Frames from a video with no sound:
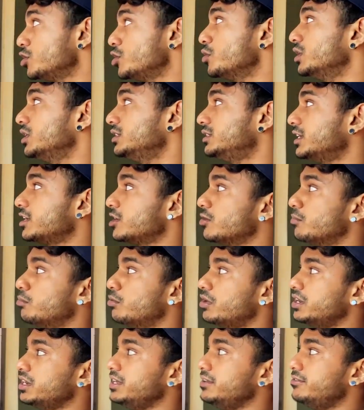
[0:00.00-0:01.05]
you want to take your
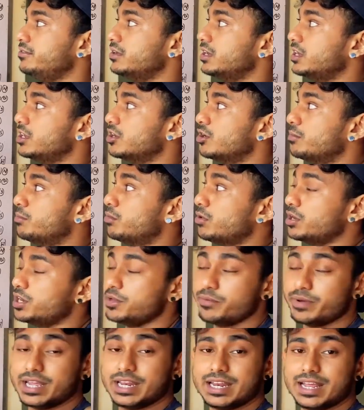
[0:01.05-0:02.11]
body
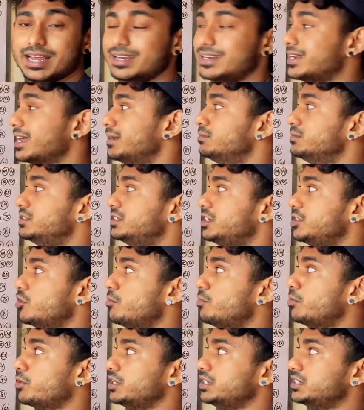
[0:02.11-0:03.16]
weight and times
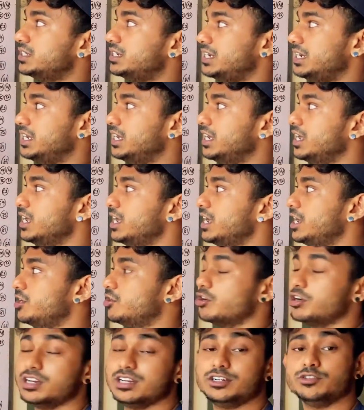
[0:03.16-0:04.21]
0.3 in
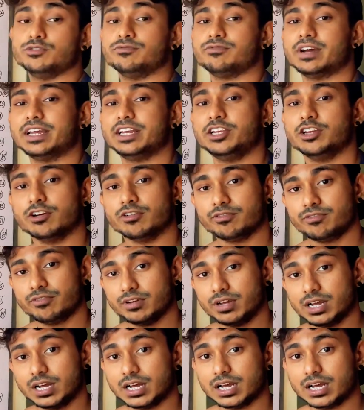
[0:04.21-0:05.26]
order to find your
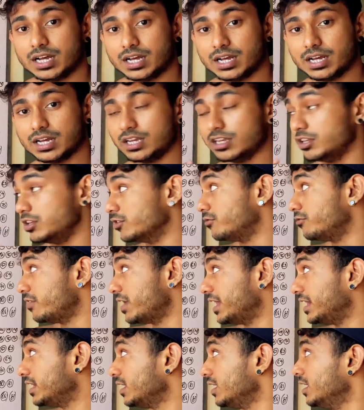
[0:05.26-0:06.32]

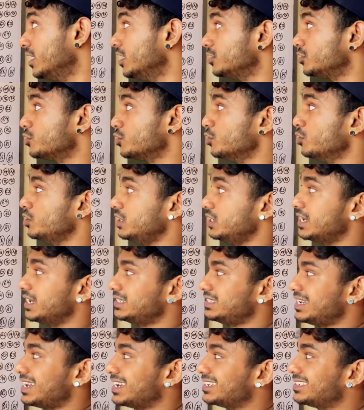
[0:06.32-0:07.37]
fat. So
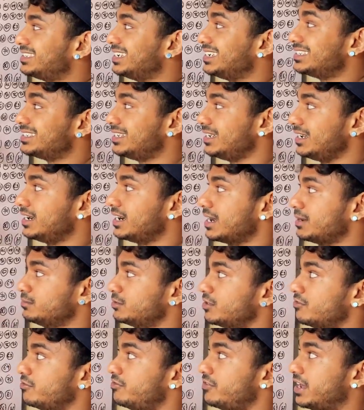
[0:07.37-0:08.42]
that's like 60 grams
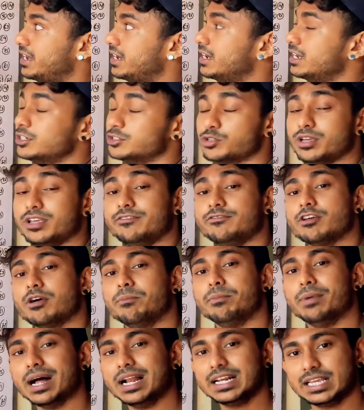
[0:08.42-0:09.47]
of fat. So if you're
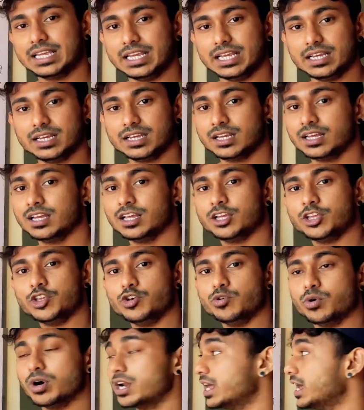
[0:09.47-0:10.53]
bulking,
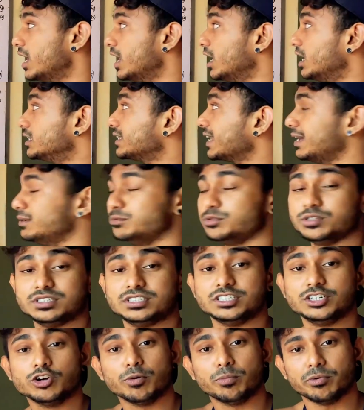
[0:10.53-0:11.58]
you want times
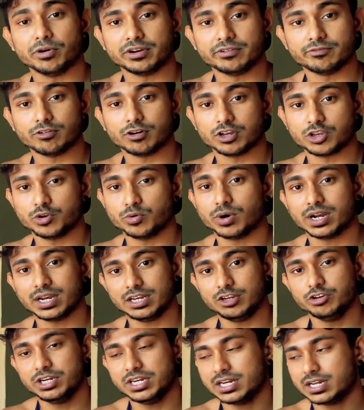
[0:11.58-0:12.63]
0.4.
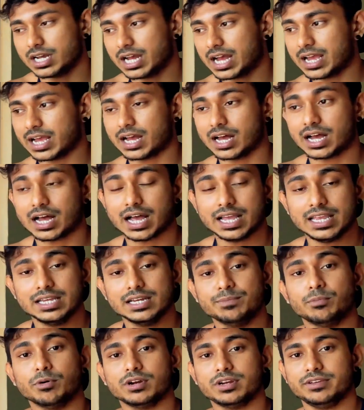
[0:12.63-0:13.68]
You need a
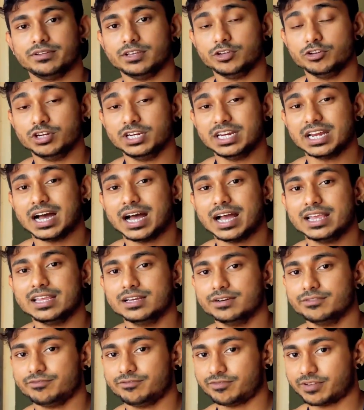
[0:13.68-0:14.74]
higher body. You need a
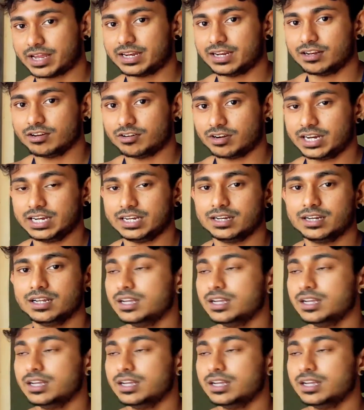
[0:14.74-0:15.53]
higher fat, alright,